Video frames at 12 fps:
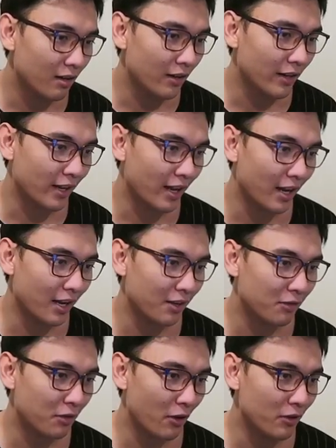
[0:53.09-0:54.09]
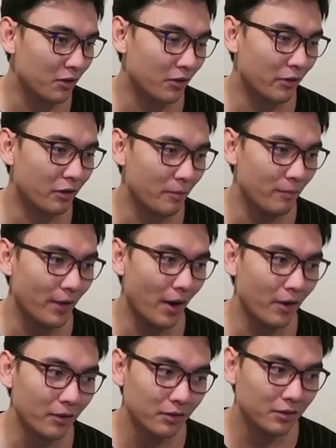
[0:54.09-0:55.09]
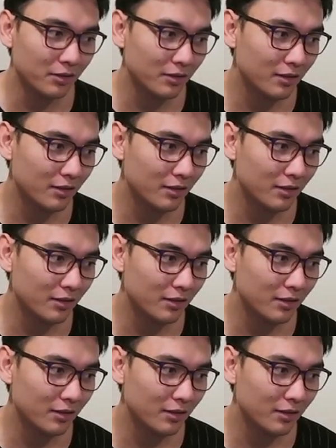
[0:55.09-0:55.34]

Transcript: Okay, so you got some notes.